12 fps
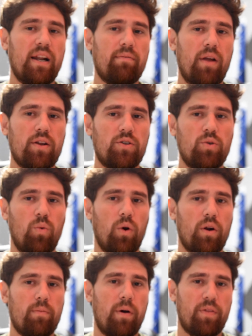I'm not too
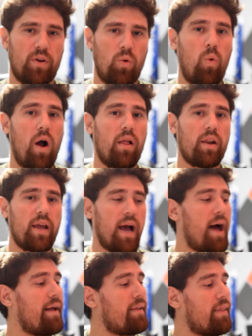worried about the quality
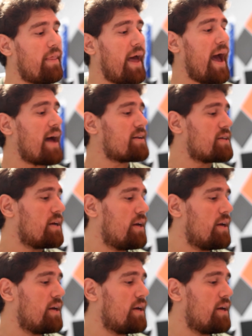on that.